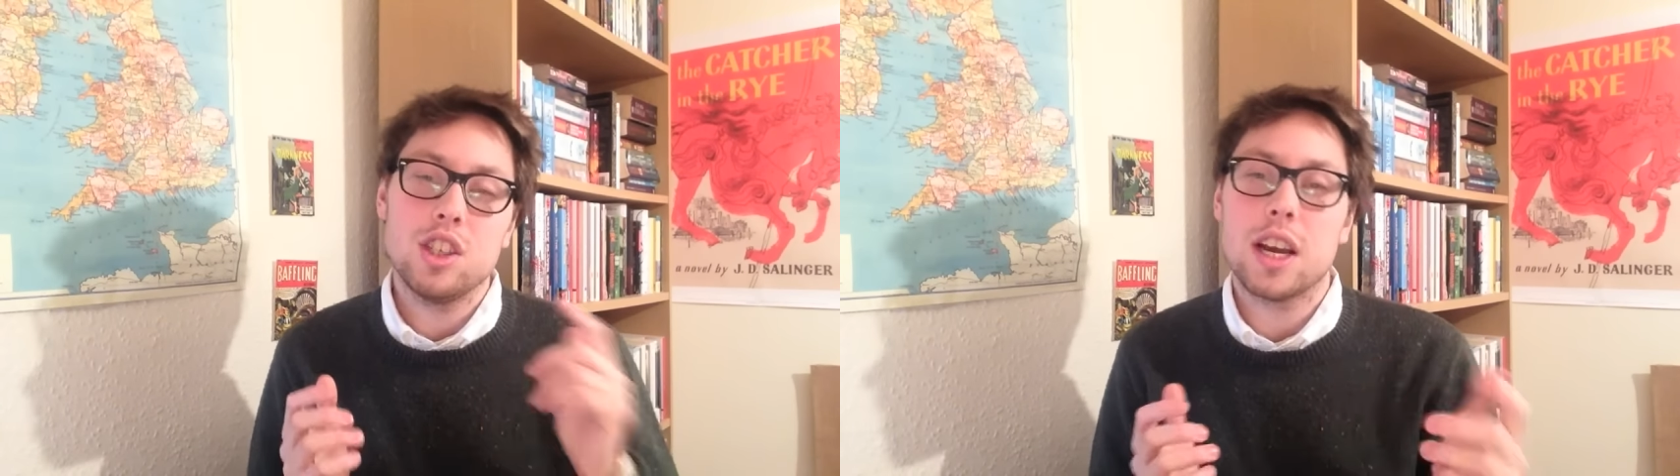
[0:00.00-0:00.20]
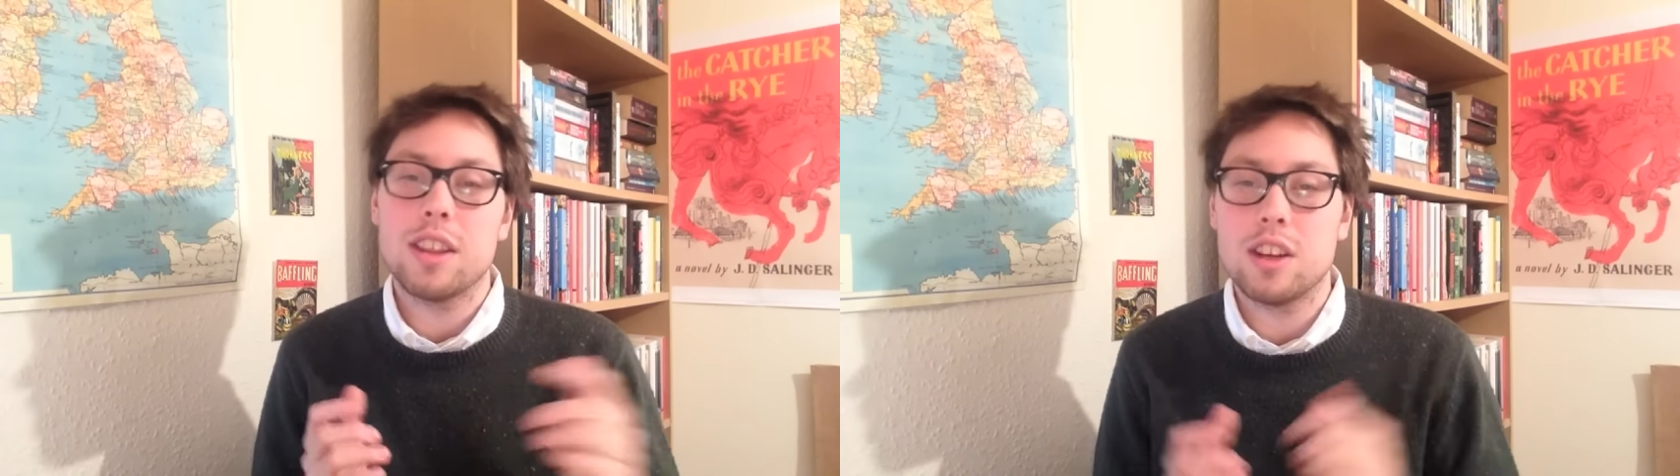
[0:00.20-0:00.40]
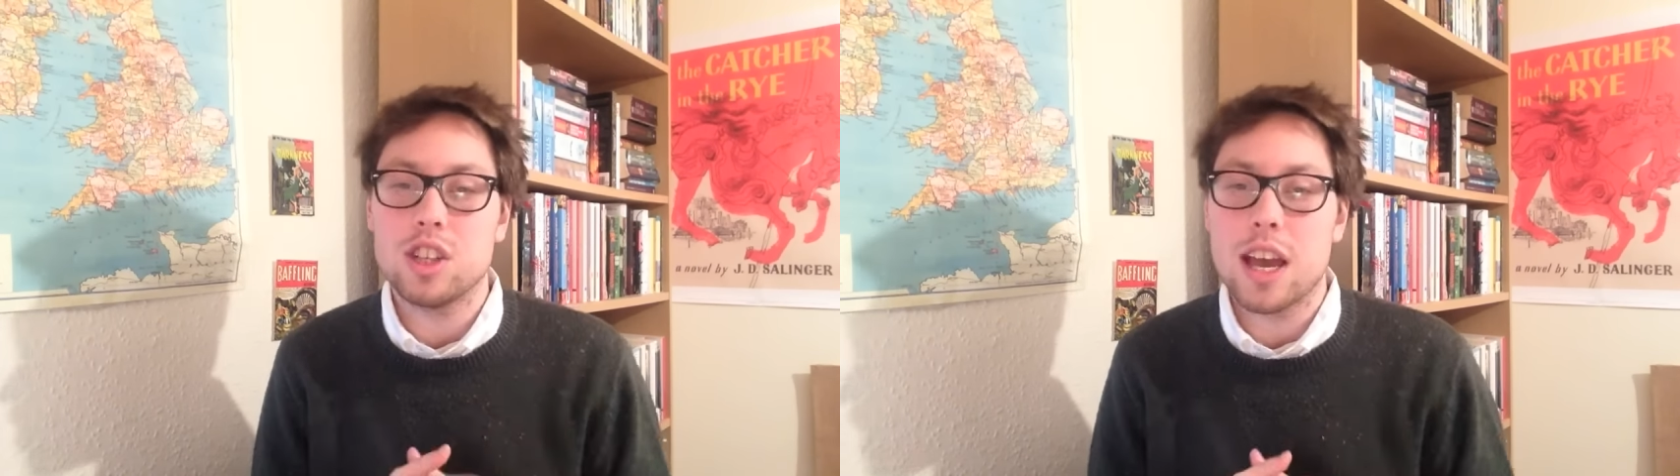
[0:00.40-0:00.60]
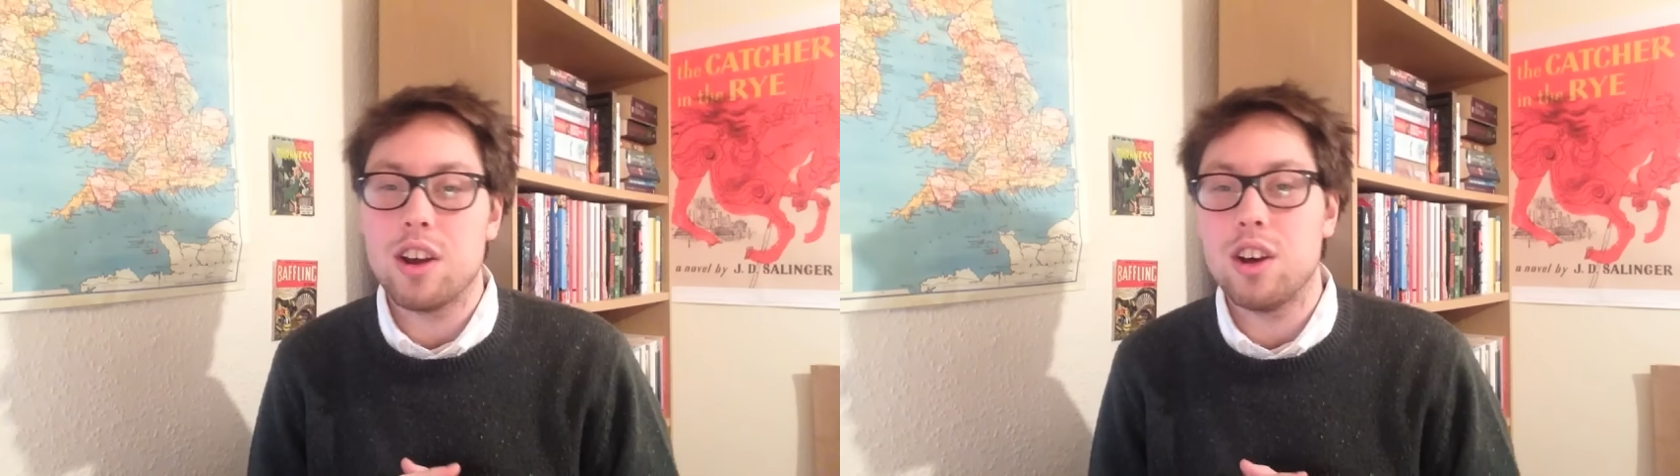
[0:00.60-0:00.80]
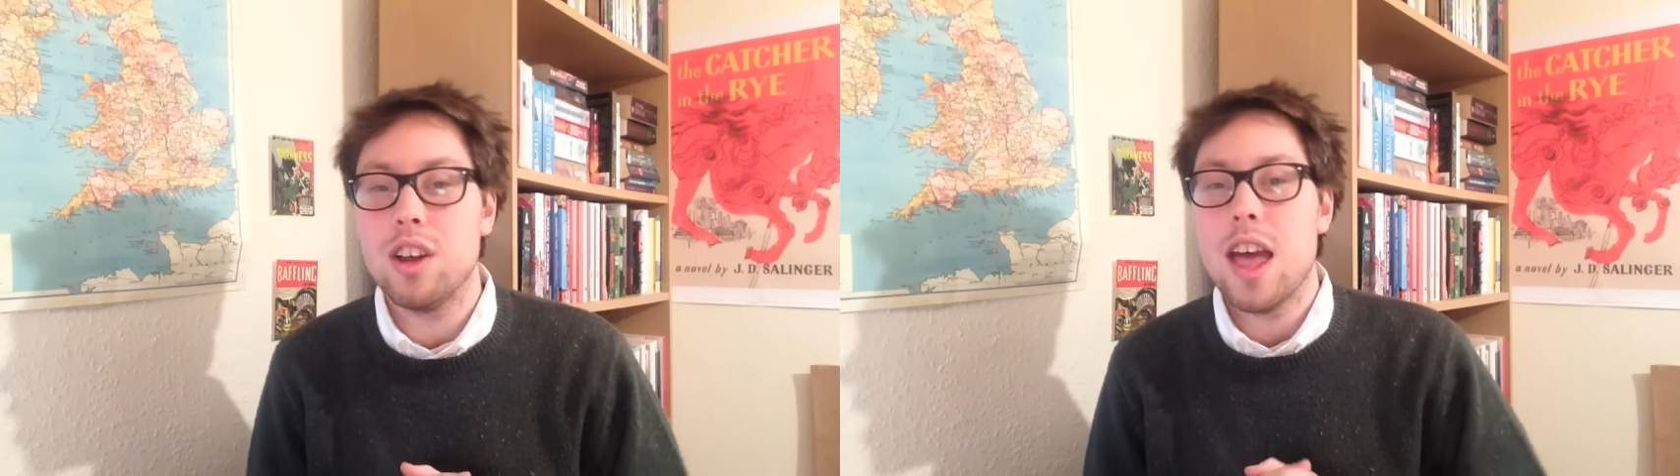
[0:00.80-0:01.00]
check out their
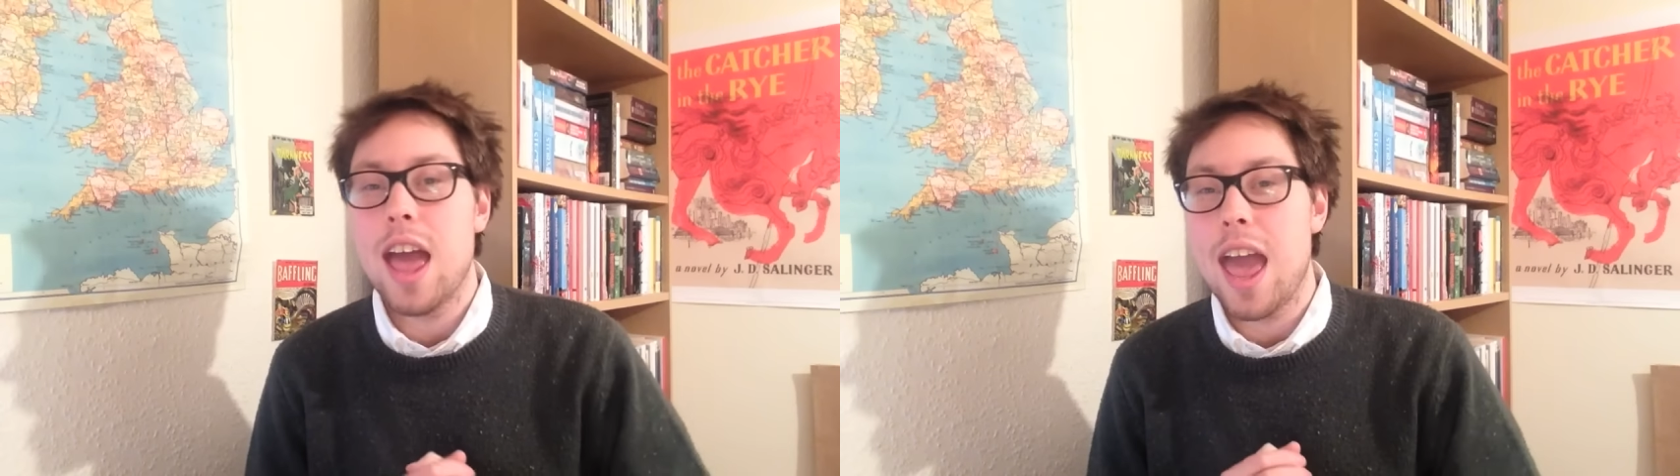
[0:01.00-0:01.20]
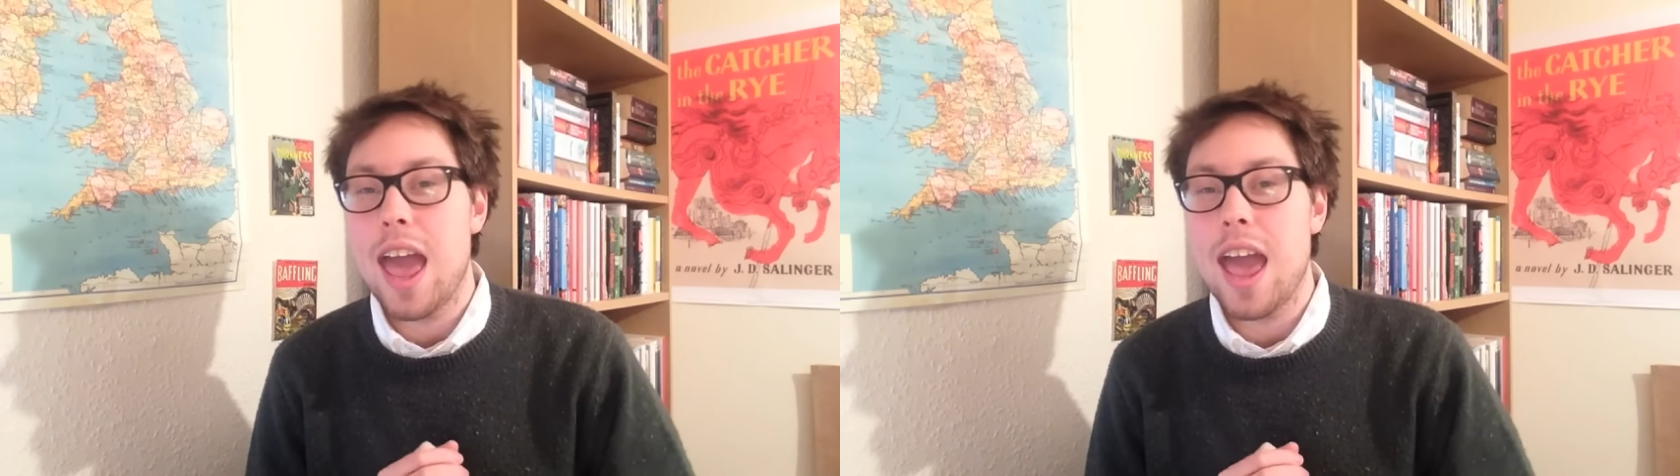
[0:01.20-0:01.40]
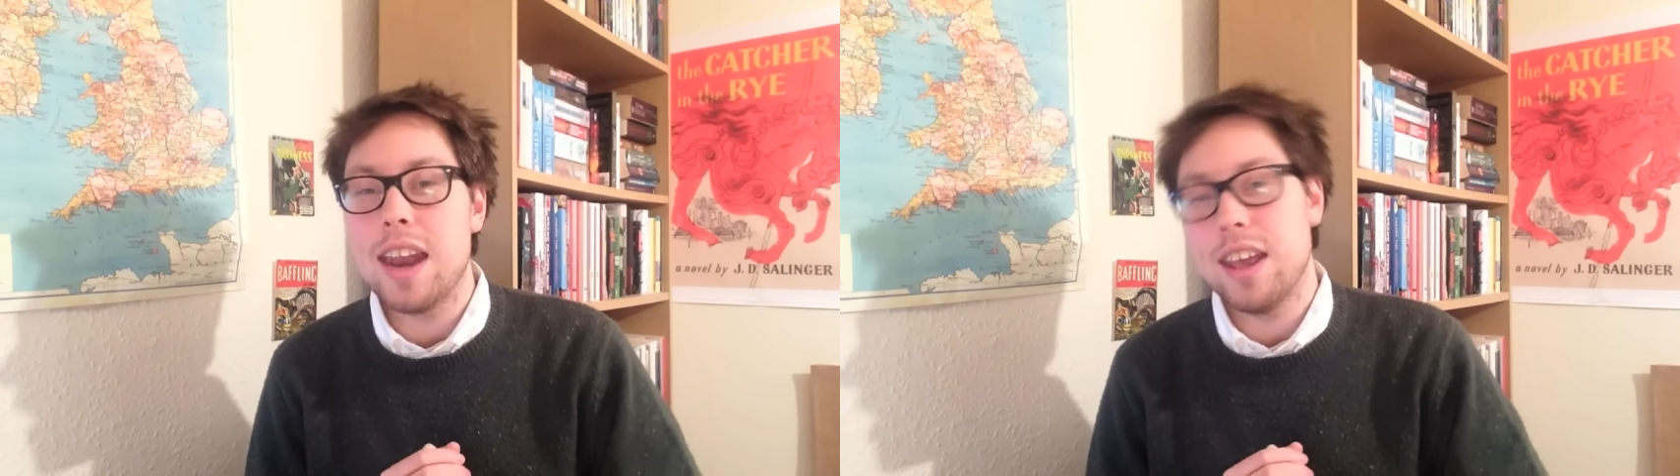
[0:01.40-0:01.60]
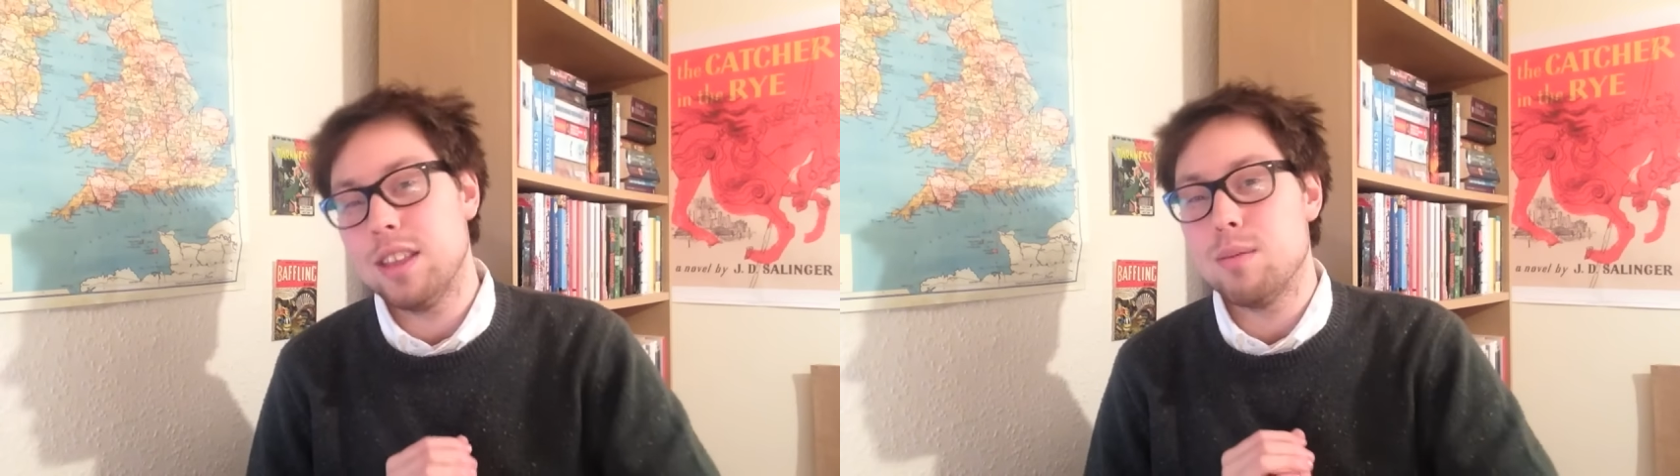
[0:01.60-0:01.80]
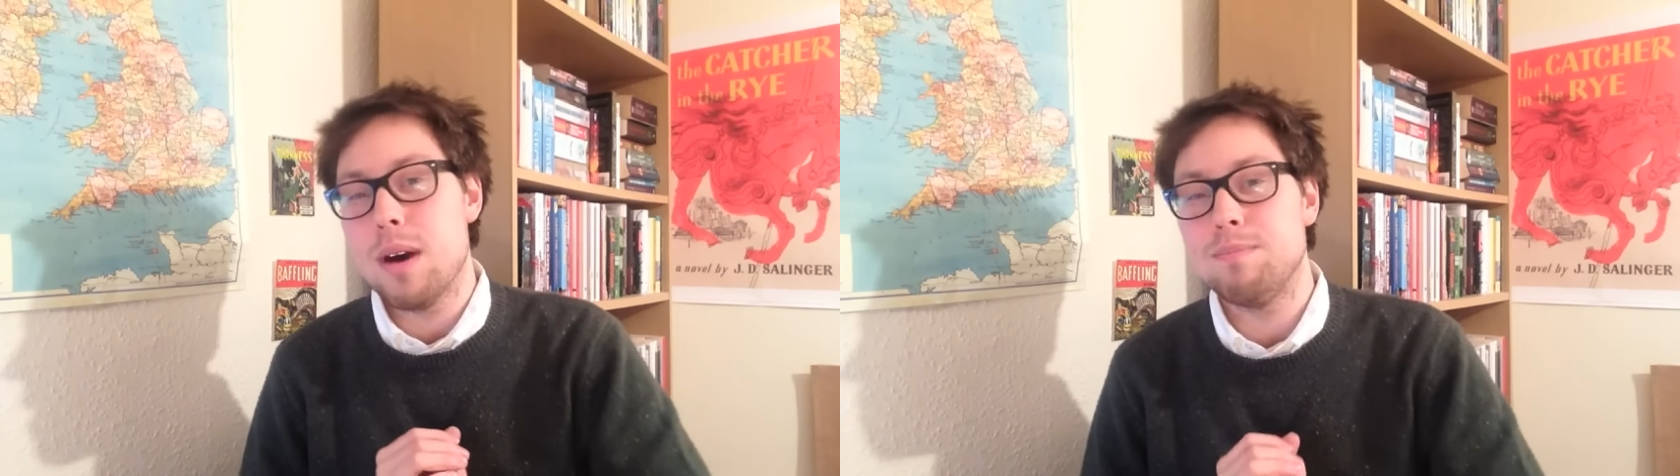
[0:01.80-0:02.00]
channel and
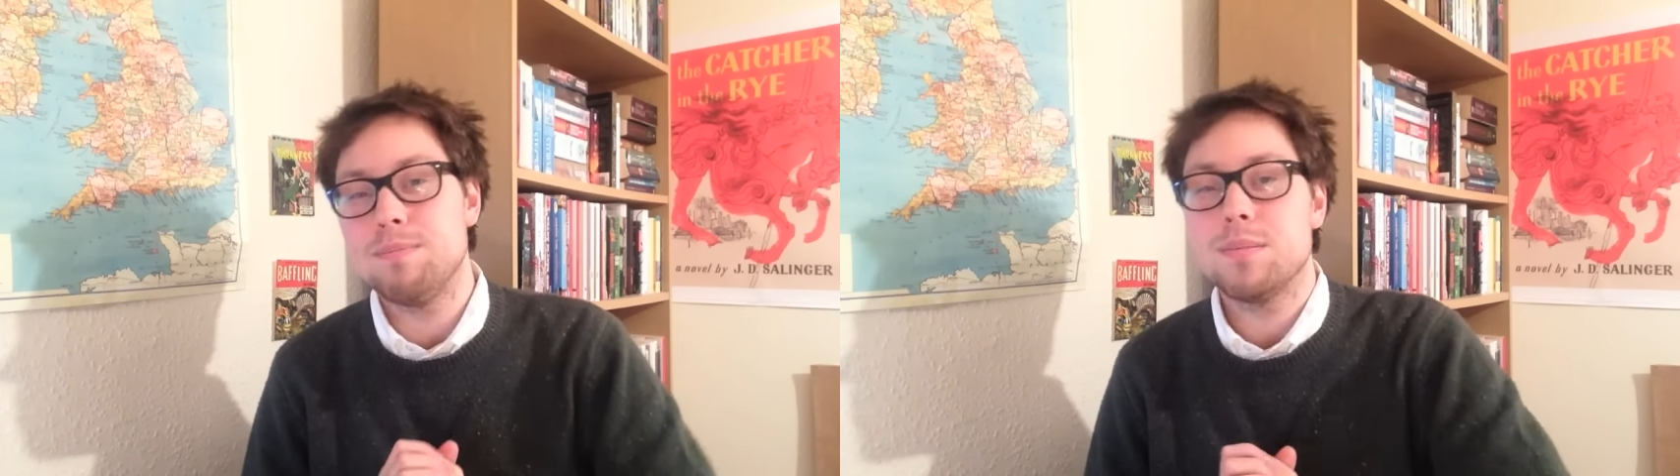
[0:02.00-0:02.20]
hit them up.